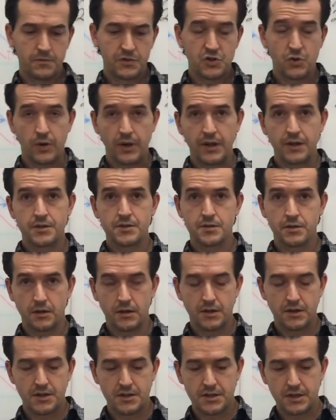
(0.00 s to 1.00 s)
trends
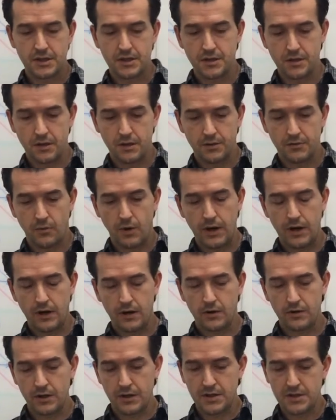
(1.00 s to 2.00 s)
in this right
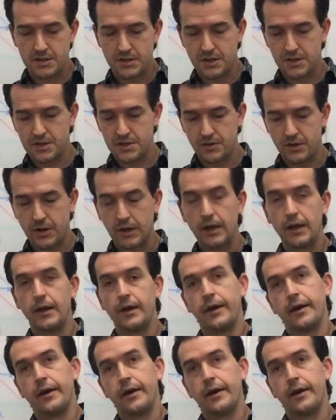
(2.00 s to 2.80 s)
now in this industry.